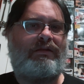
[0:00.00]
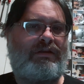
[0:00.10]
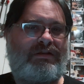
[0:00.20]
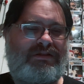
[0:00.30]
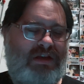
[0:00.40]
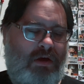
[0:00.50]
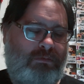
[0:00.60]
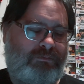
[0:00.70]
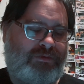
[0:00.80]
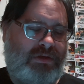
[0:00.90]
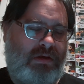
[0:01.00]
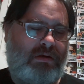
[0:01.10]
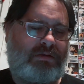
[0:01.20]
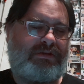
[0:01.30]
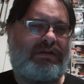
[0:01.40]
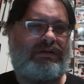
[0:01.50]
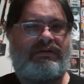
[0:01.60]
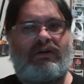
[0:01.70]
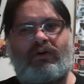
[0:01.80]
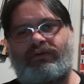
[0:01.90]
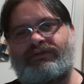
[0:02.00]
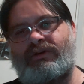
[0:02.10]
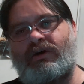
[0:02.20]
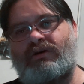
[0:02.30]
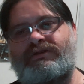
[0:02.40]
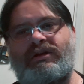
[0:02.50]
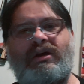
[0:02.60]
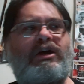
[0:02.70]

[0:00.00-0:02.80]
this album sucks, this song sucks,